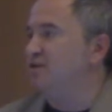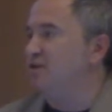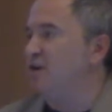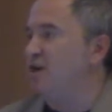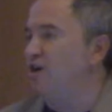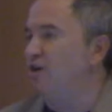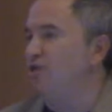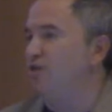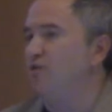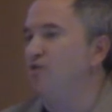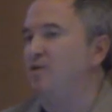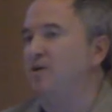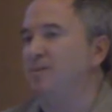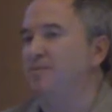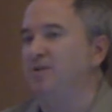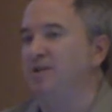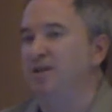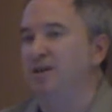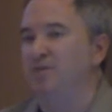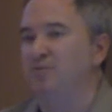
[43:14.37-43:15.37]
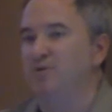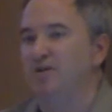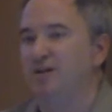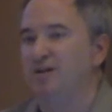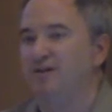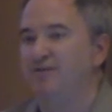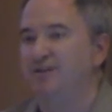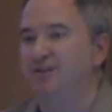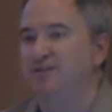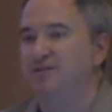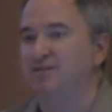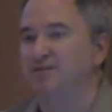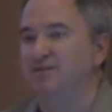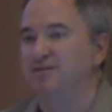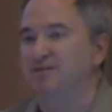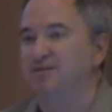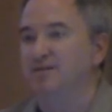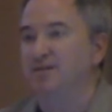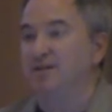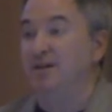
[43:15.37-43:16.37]
No, I'm going to get rid of
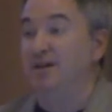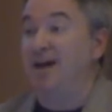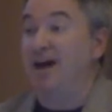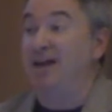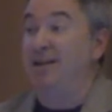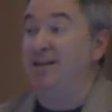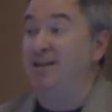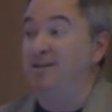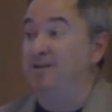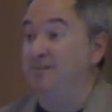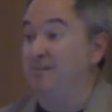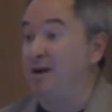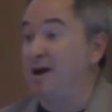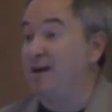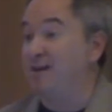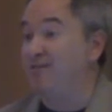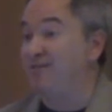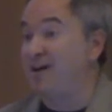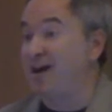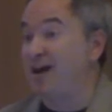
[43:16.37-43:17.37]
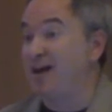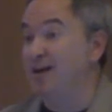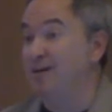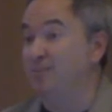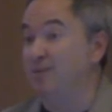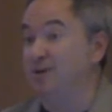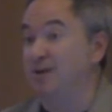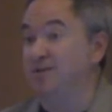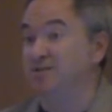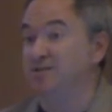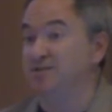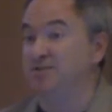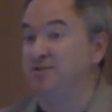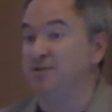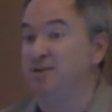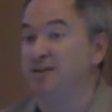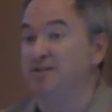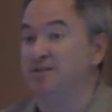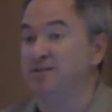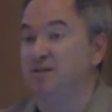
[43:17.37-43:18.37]
it. I need to modify it because it's
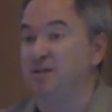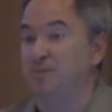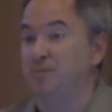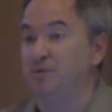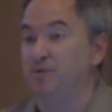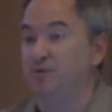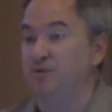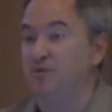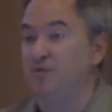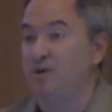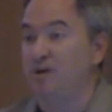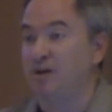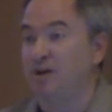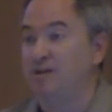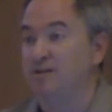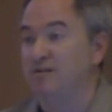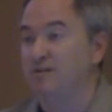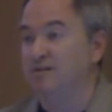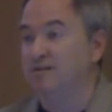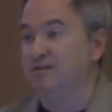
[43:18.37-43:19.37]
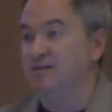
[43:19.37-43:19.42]
still got Sunny Purdue on it.